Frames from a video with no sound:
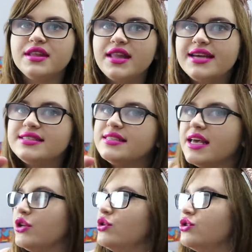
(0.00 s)
the lasers
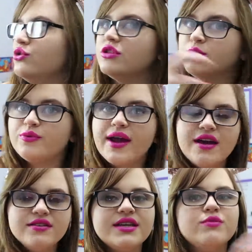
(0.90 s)
and you shoot them
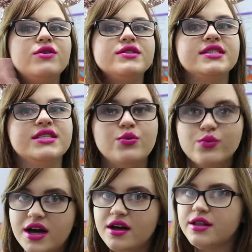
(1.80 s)
around. In Walt Disney
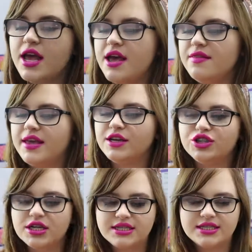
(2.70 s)
World, they are
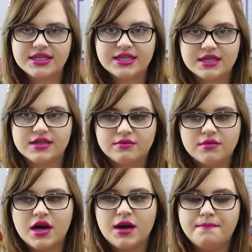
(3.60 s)
just
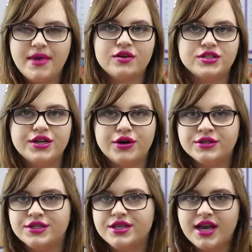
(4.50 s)
mounted
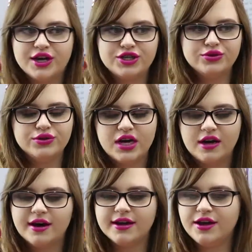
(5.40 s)
onto the actual
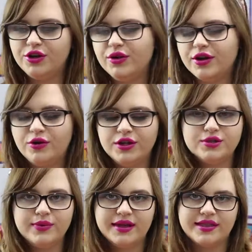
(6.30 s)
cart and you can only
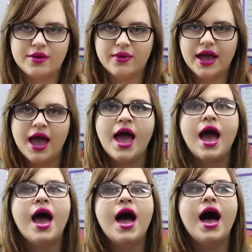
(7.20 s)
swing it that way.
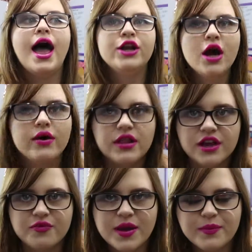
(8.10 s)
I know a
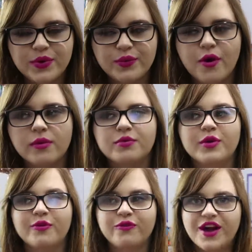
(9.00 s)
lot of people
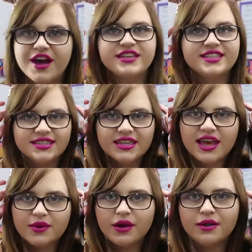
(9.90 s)
probably prefer the
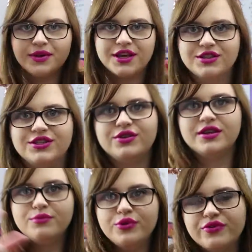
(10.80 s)
Disneyland one because you
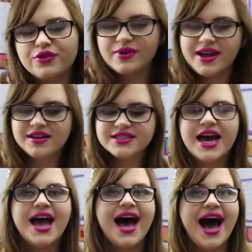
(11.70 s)
can move it around.
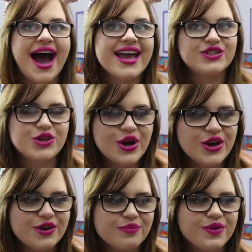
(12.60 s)
I
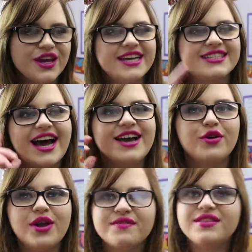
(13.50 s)
don't, because I
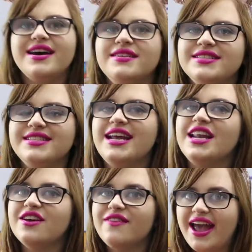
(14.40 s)
don't have that
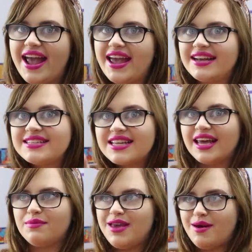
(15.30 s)
steady of a hand to
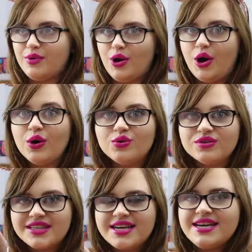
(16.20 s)
like be able to
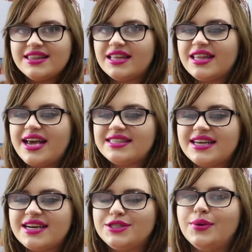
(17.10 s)
hold the
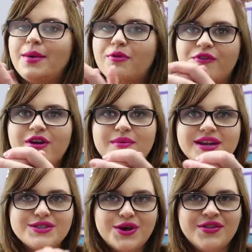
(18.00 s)
laser, so I prefer it
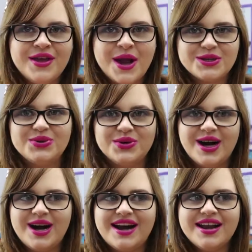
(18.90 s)
when it's on the actual
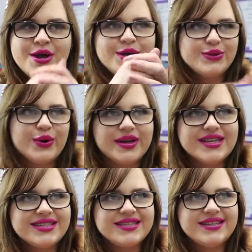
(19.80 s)
cart. So when
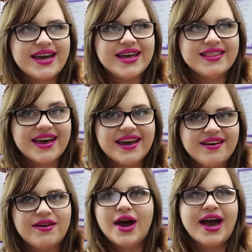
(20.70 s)
it's
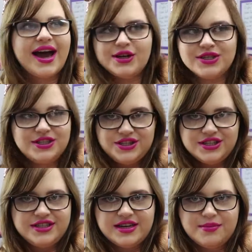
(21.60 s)
there, it's
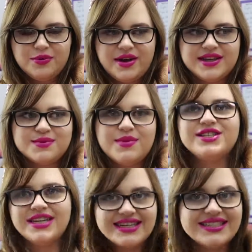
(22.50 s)
just stable and it's
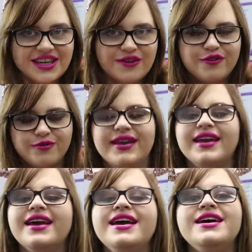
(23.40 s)
much easier for
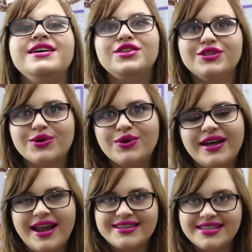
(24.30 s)
me to score
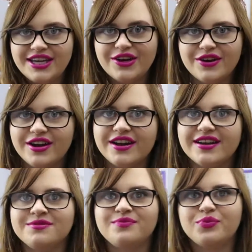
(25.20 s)
Galactic Hero
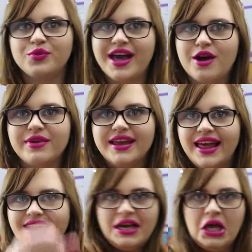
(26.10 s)
without me
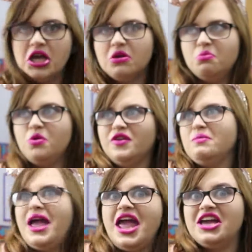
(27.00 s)
like moving
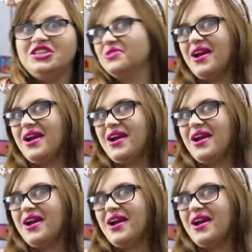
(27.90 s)
my hand